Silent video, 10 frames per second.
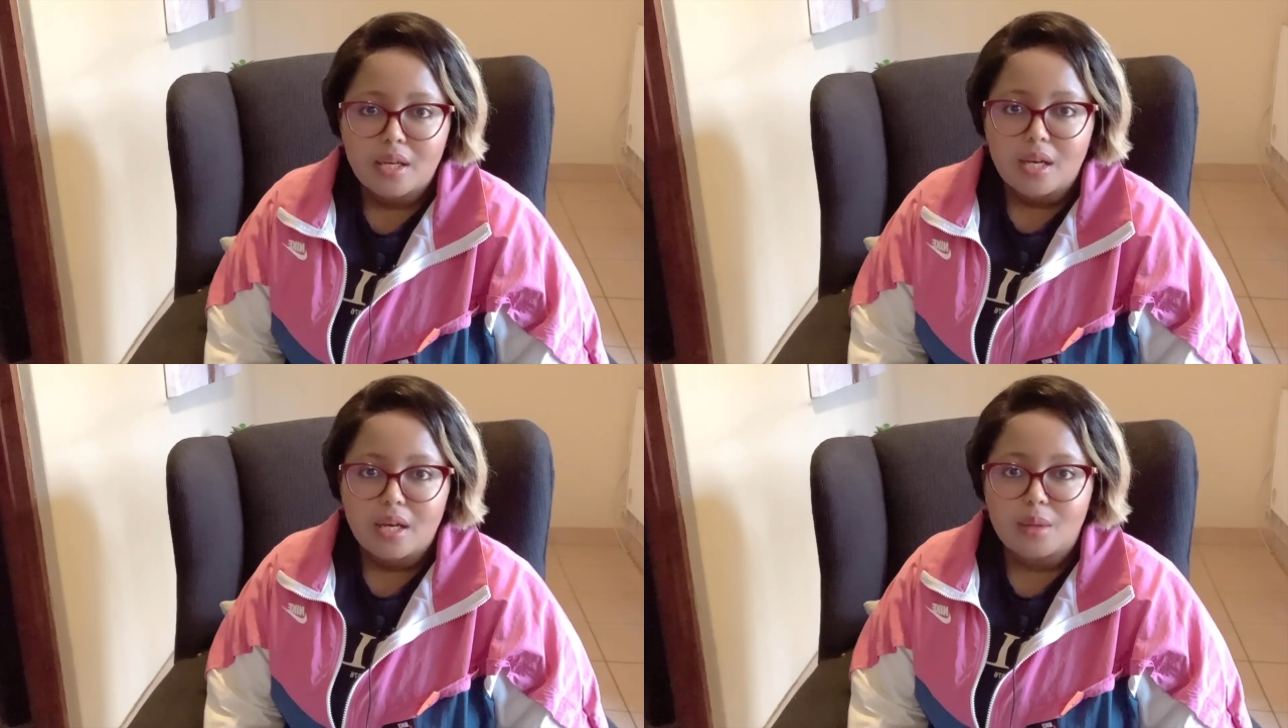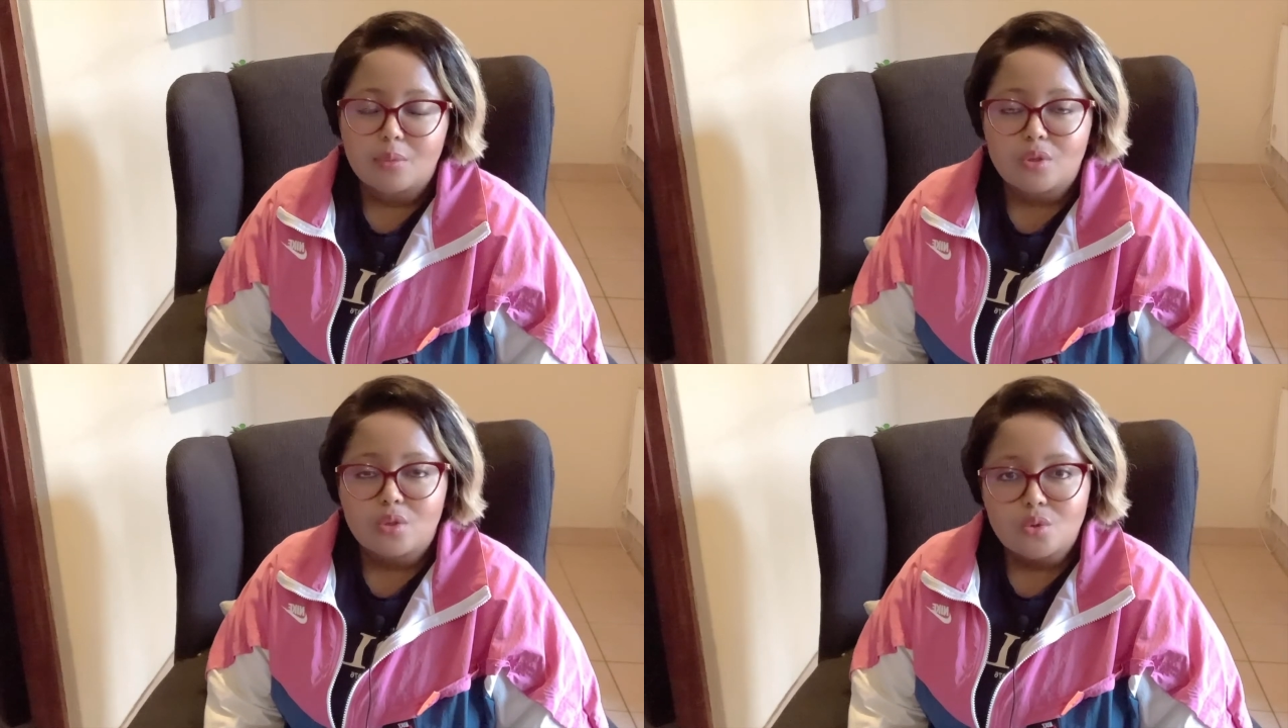um,
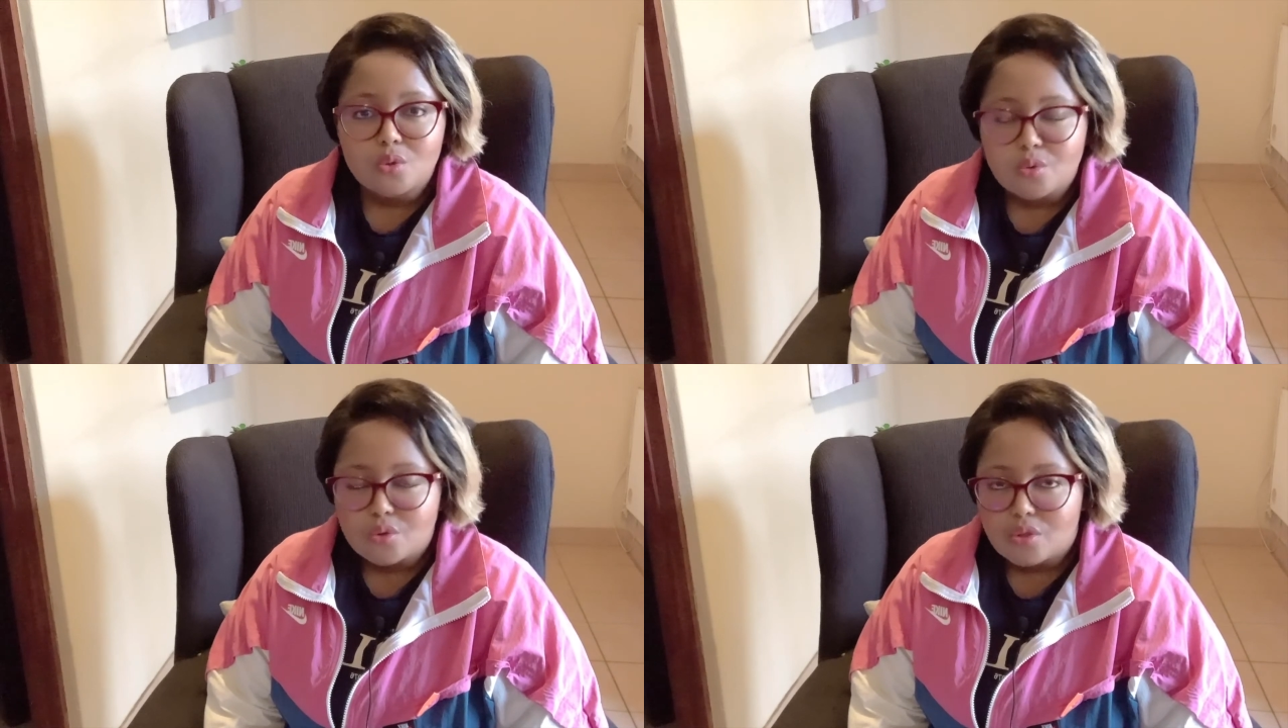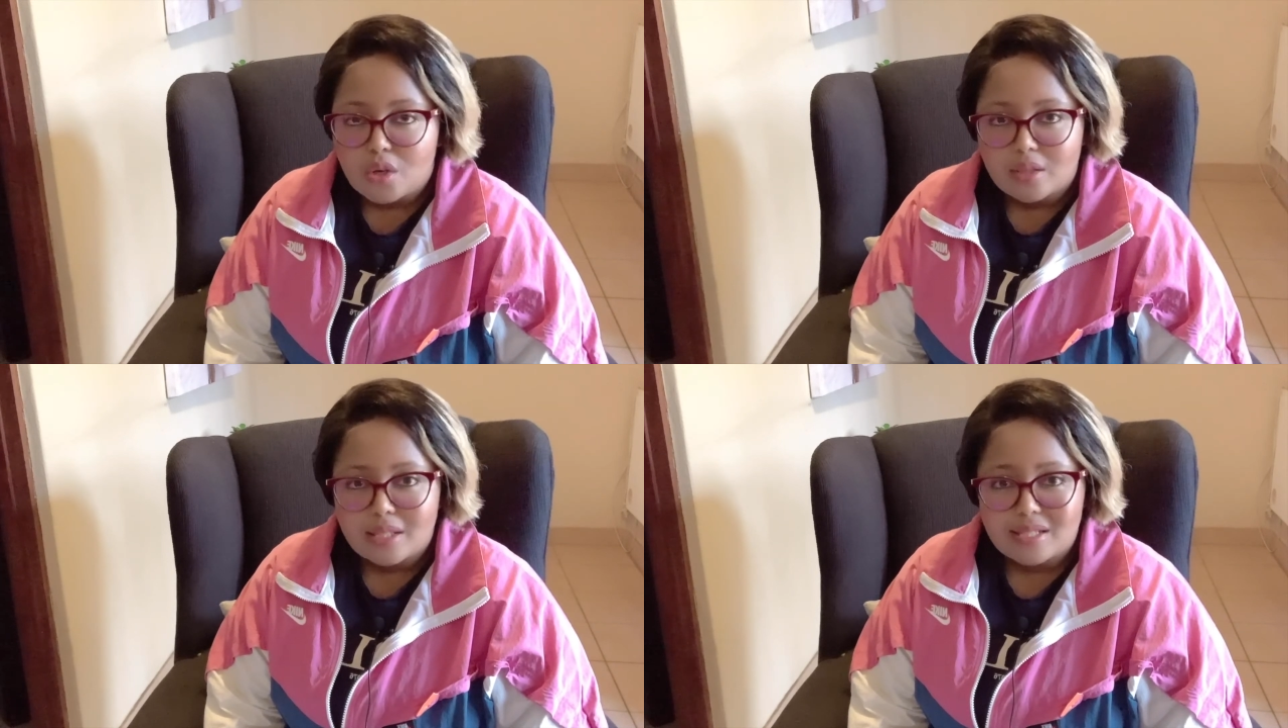with Lulu's
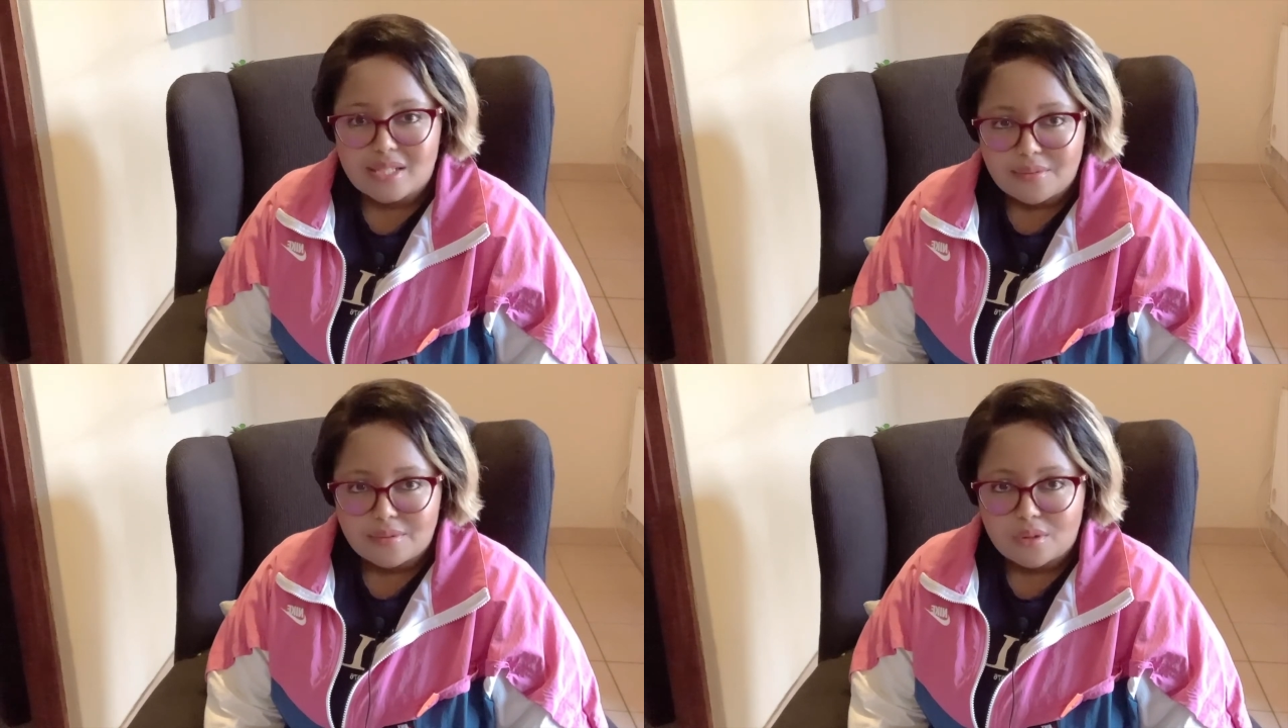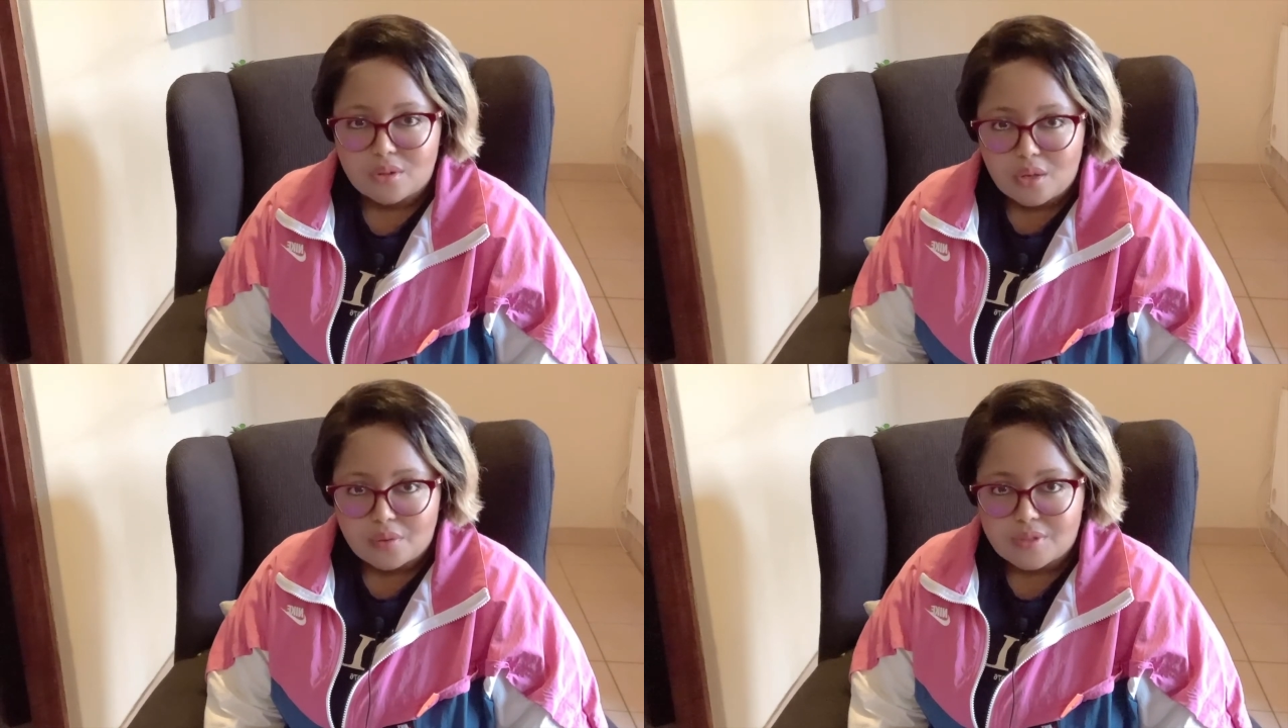on the 7th
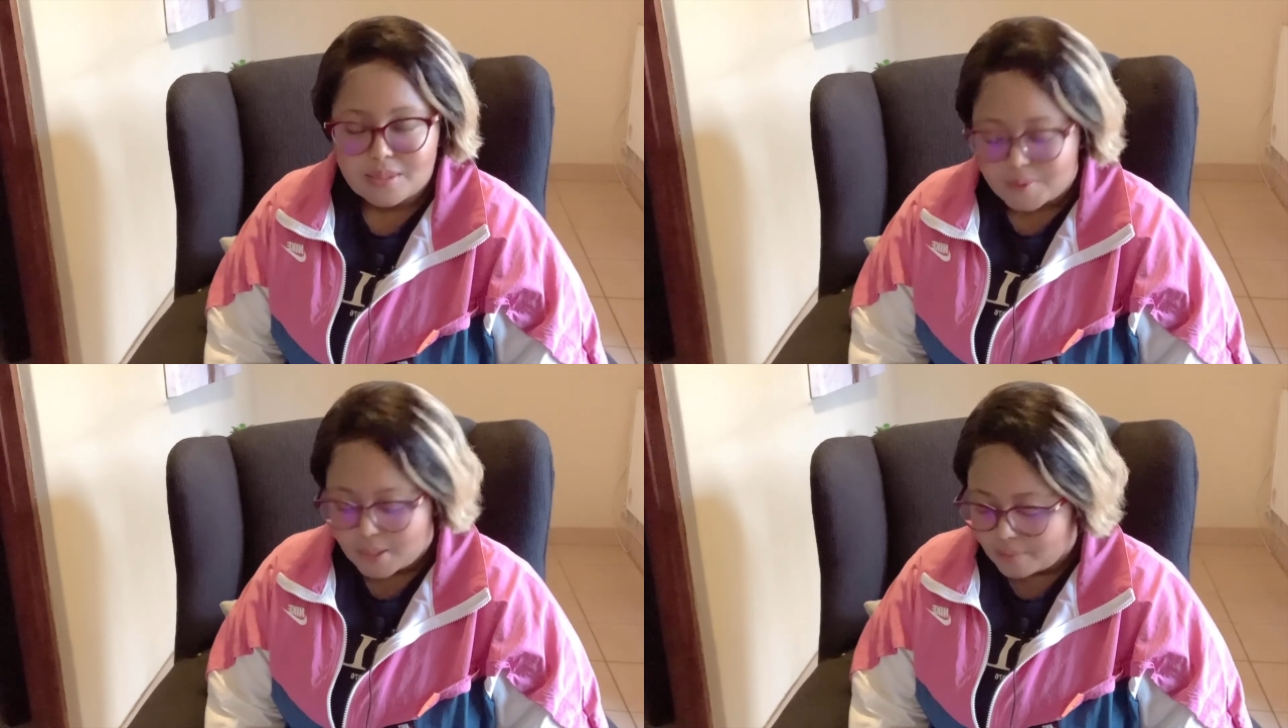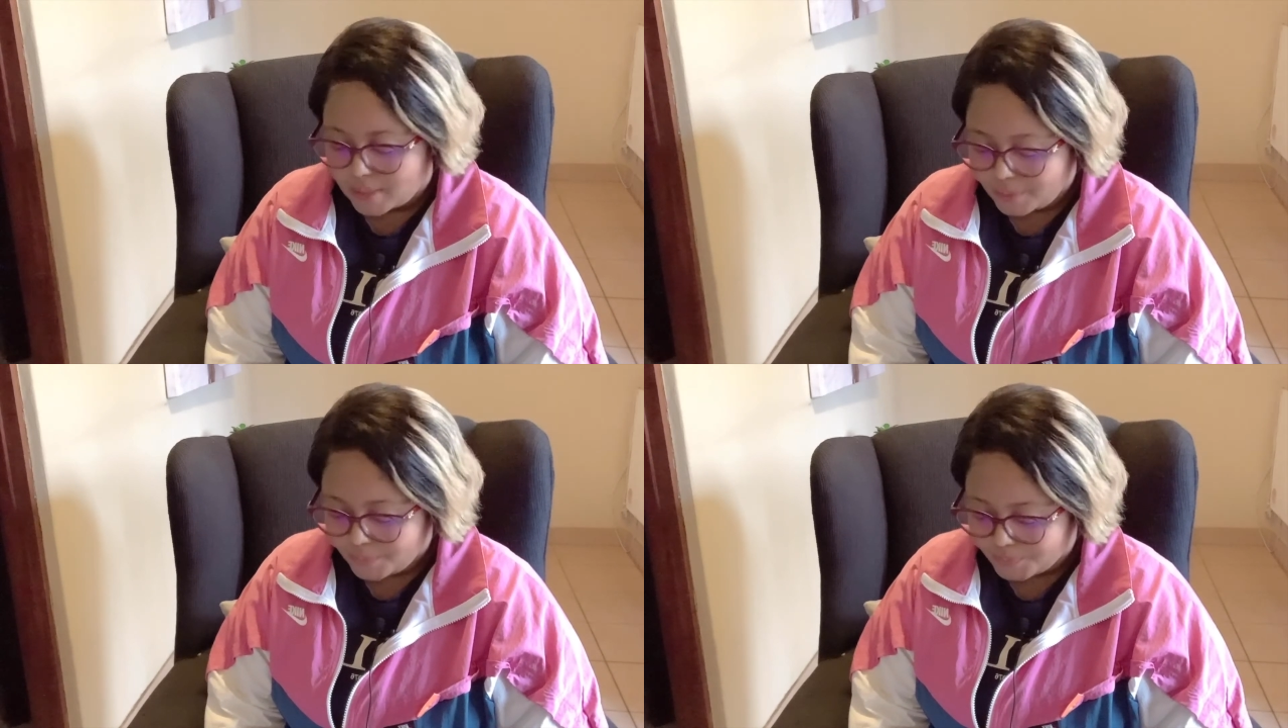of
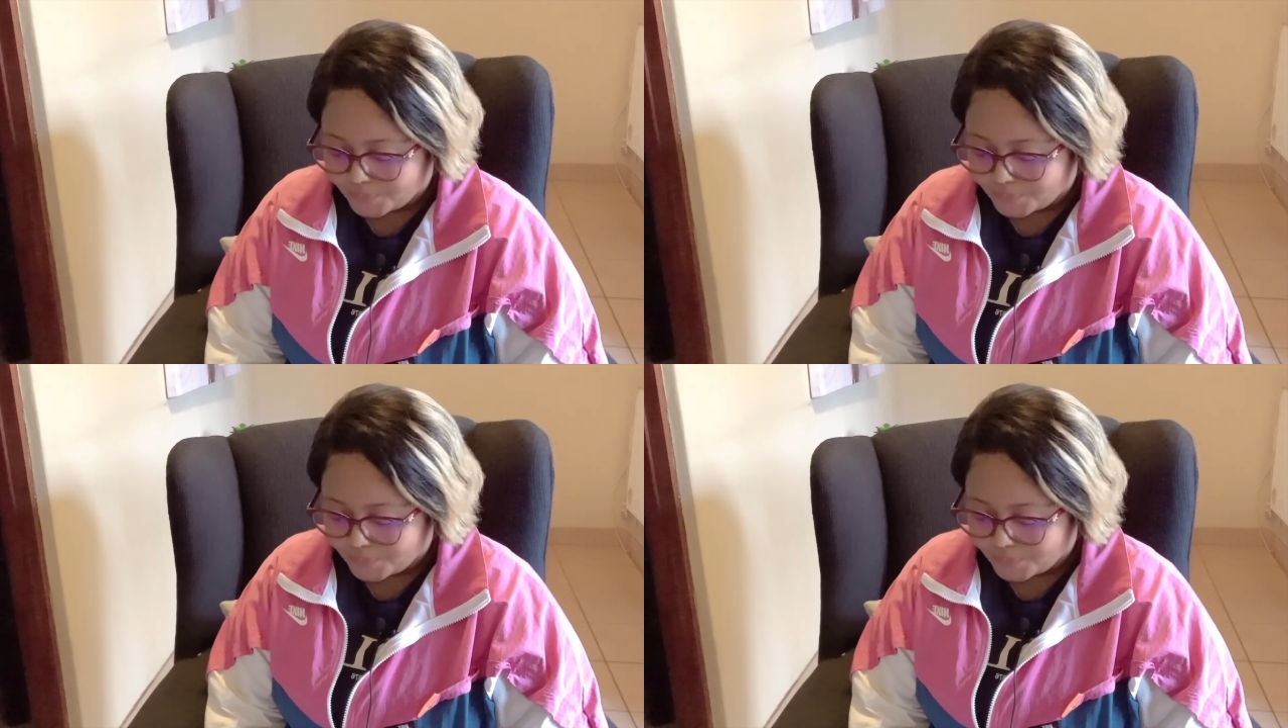September.